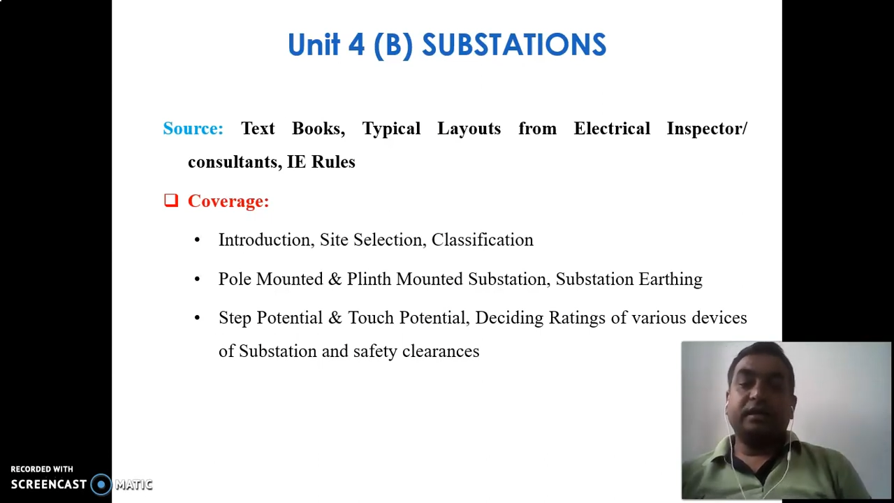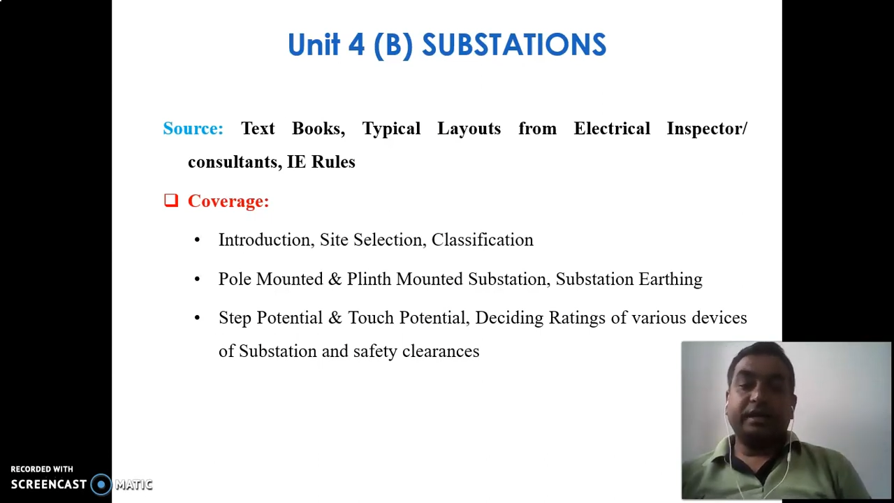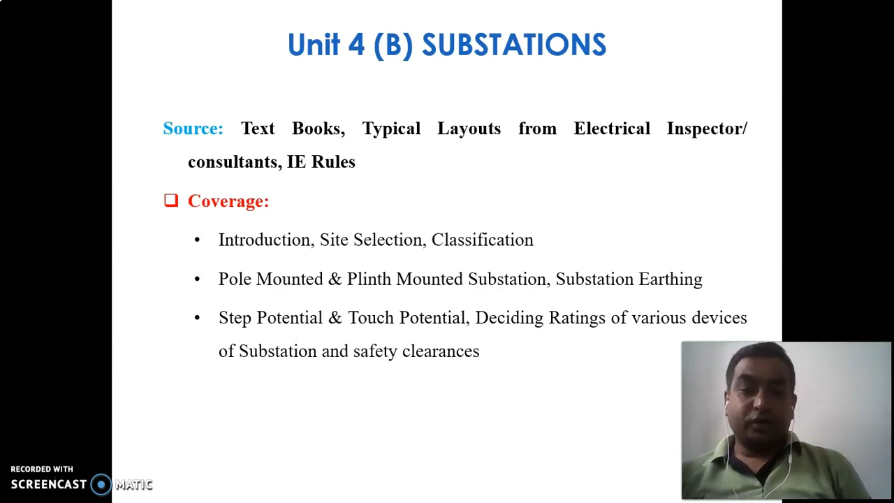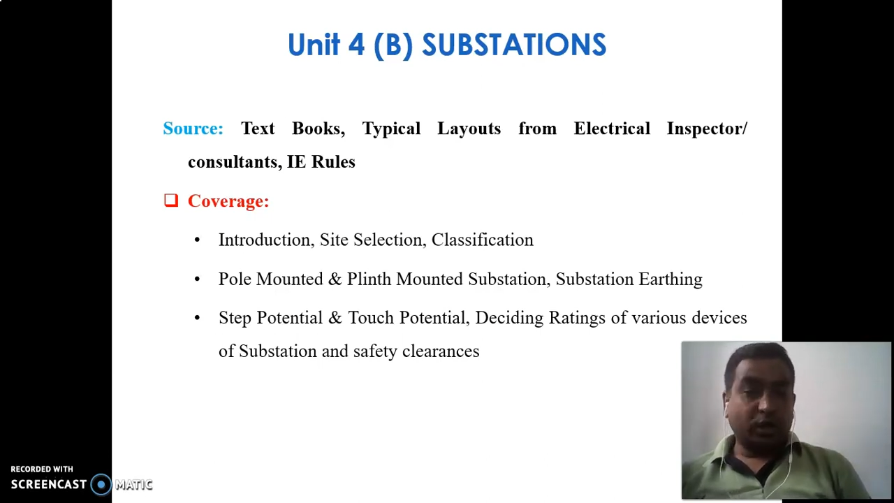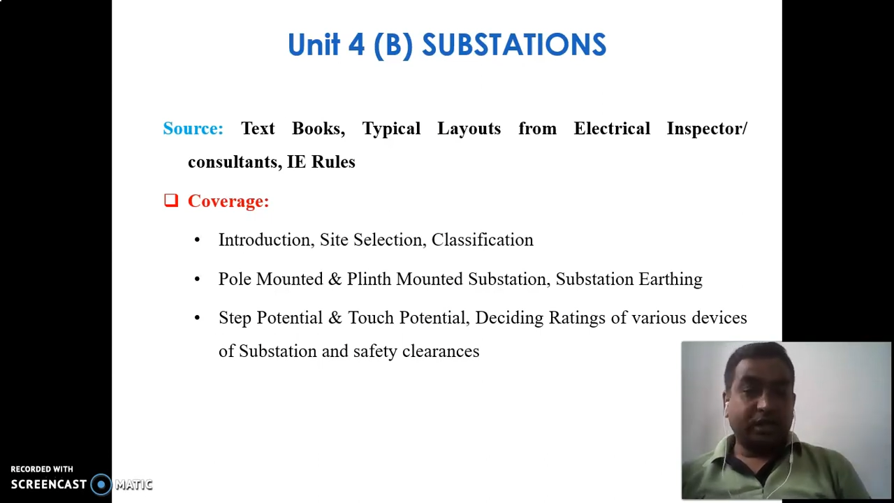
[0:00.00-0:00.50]

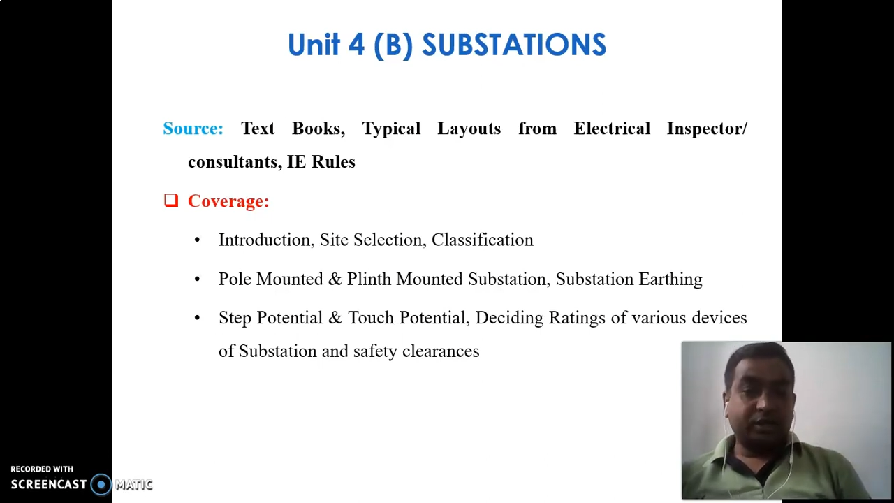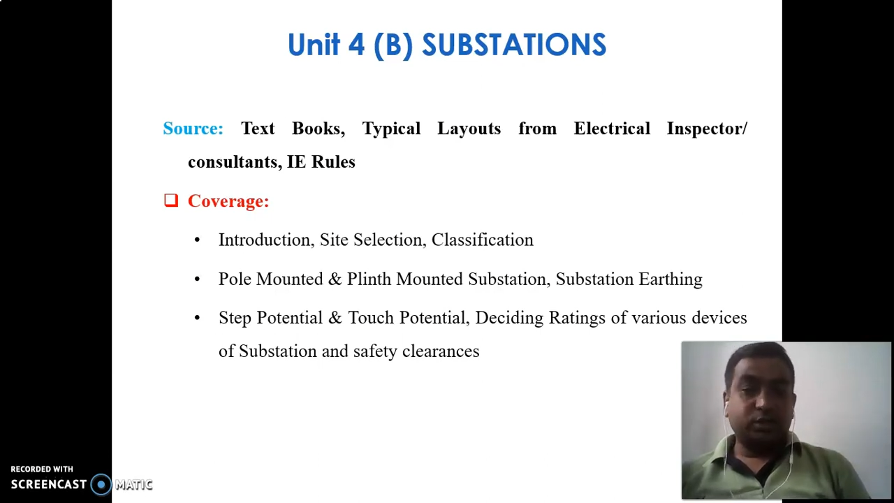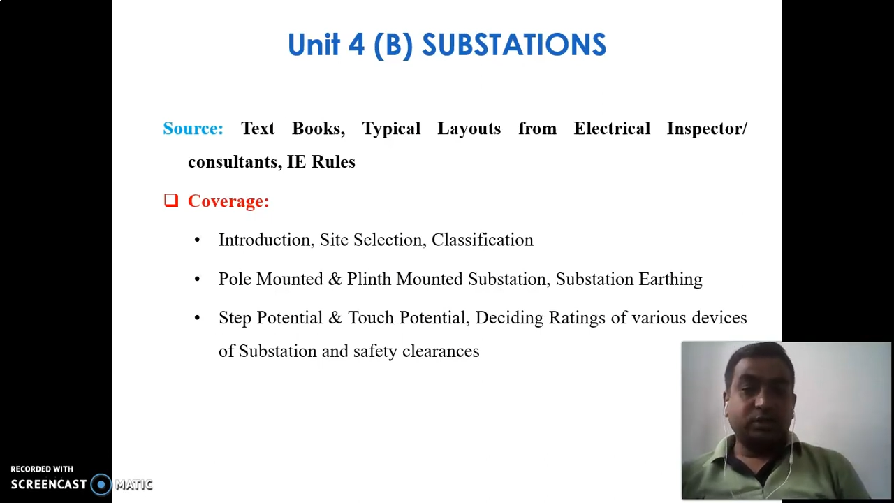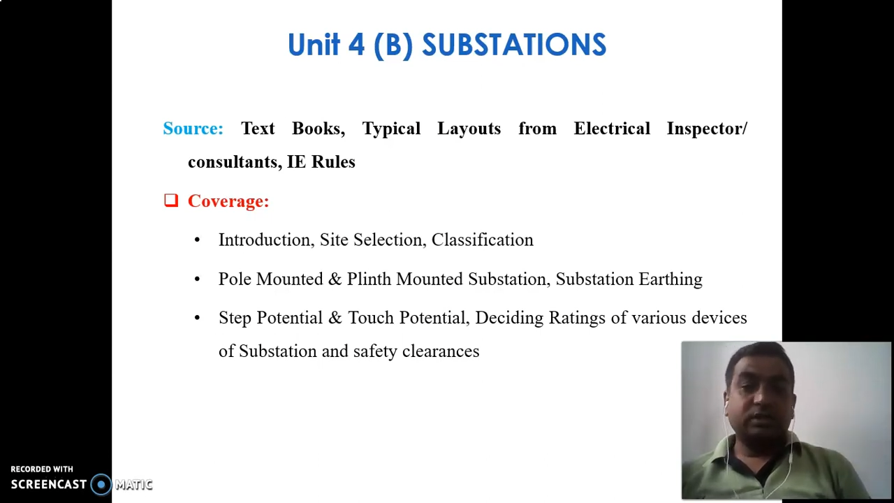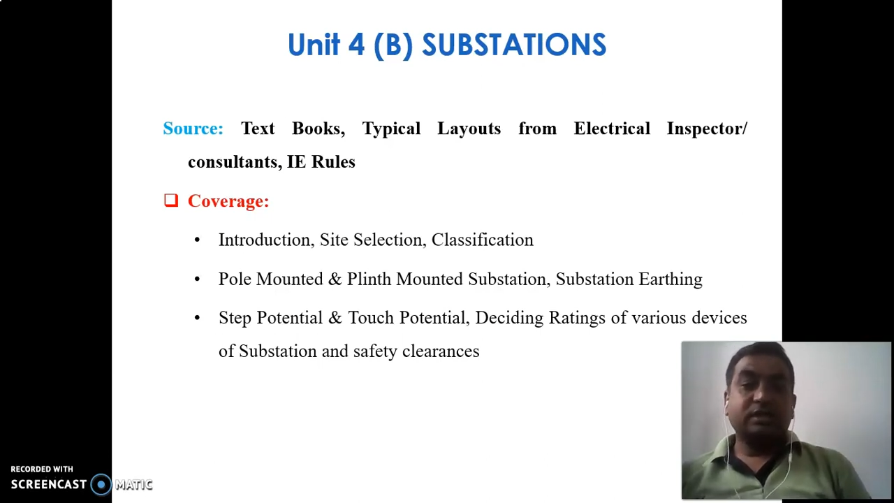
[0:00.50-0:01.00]

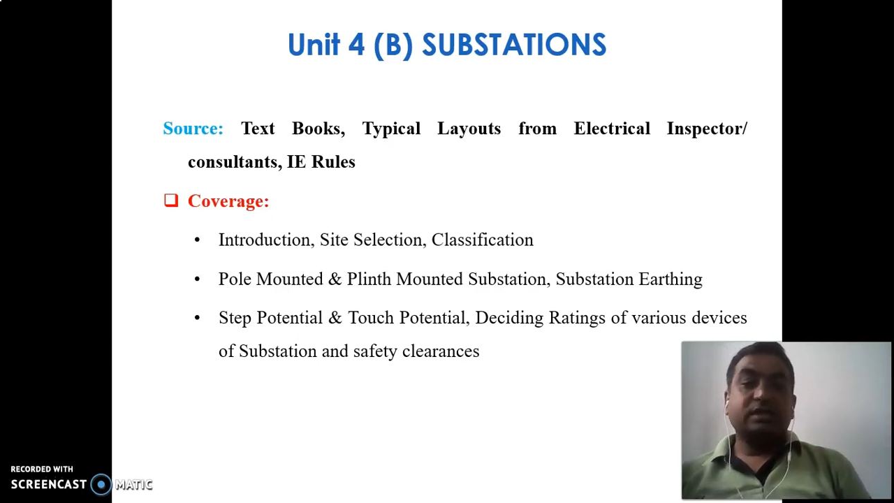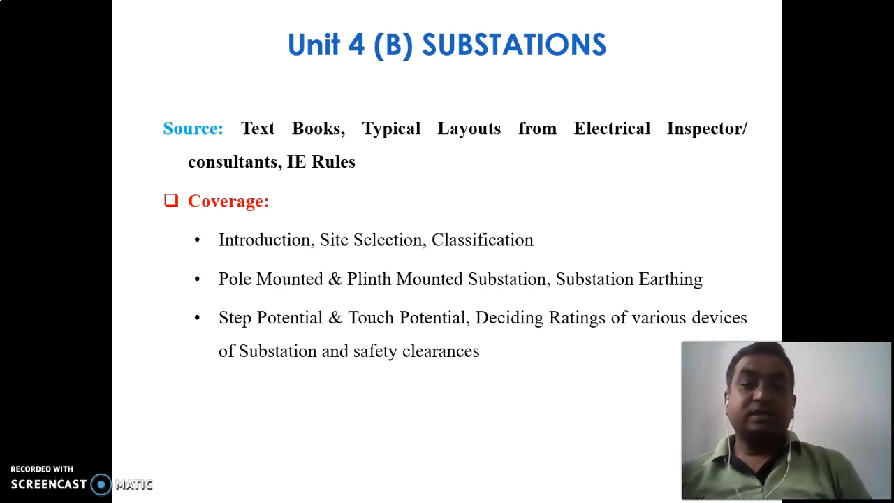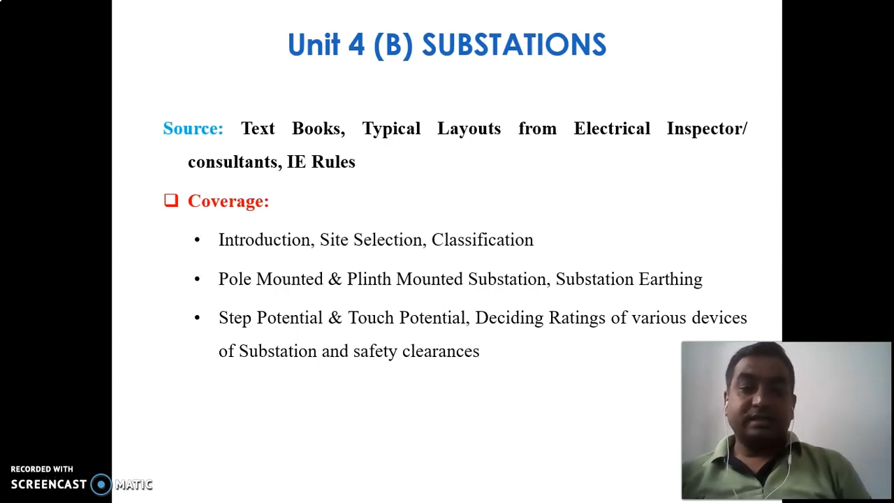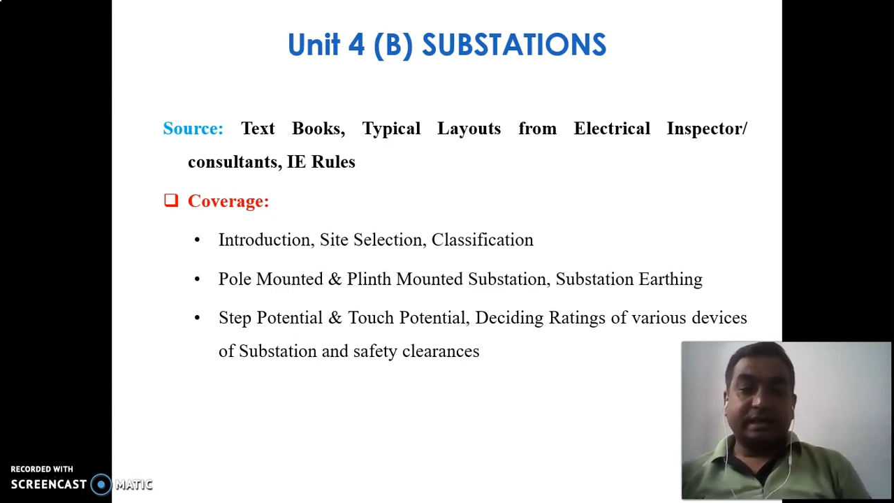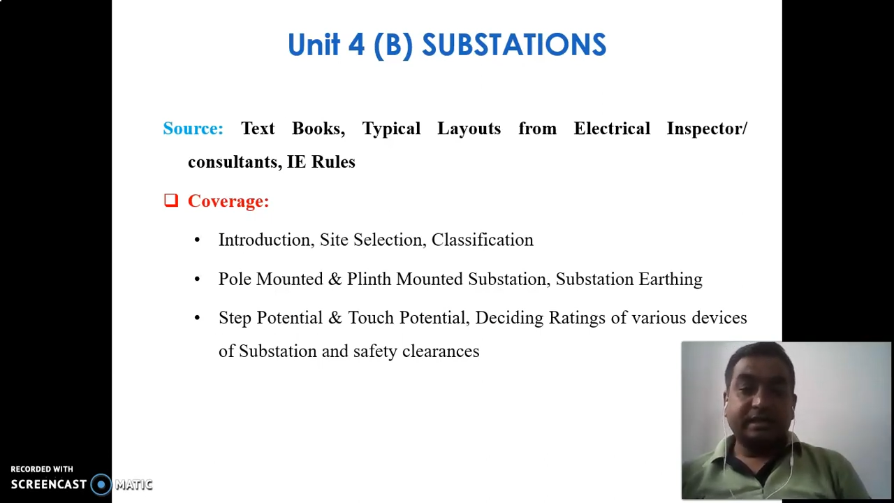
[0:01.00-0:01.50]
introduction,
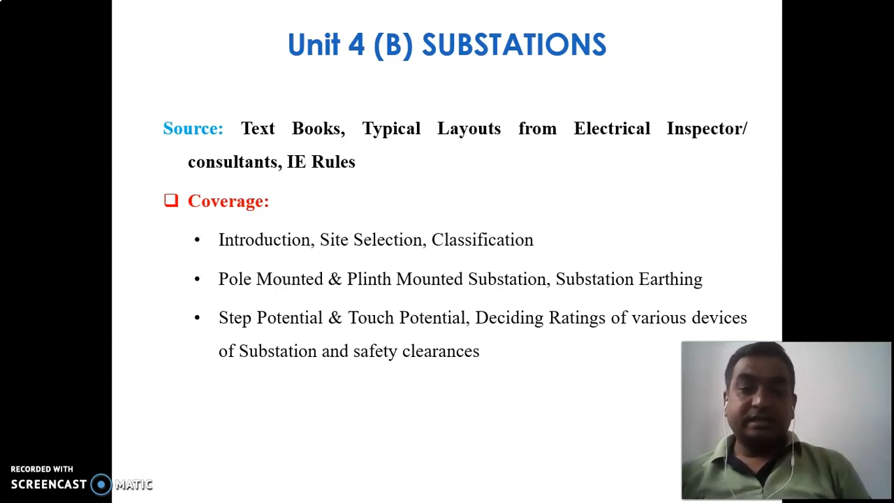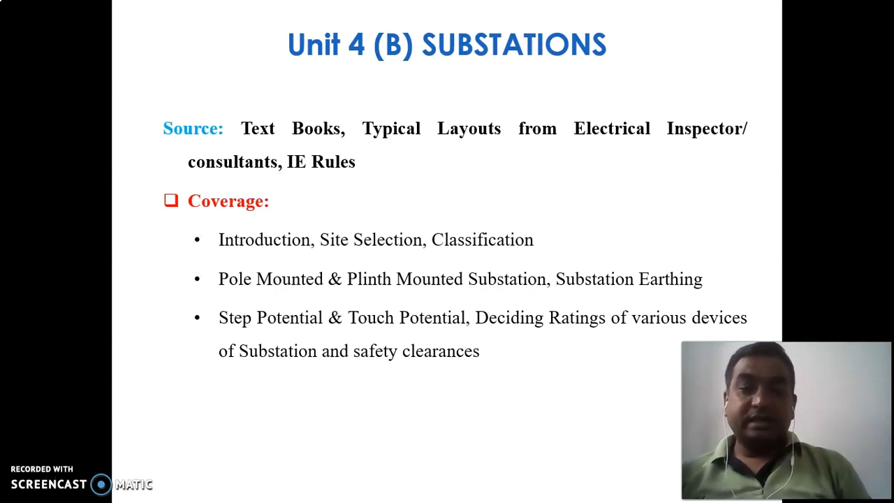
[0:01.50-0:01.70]
site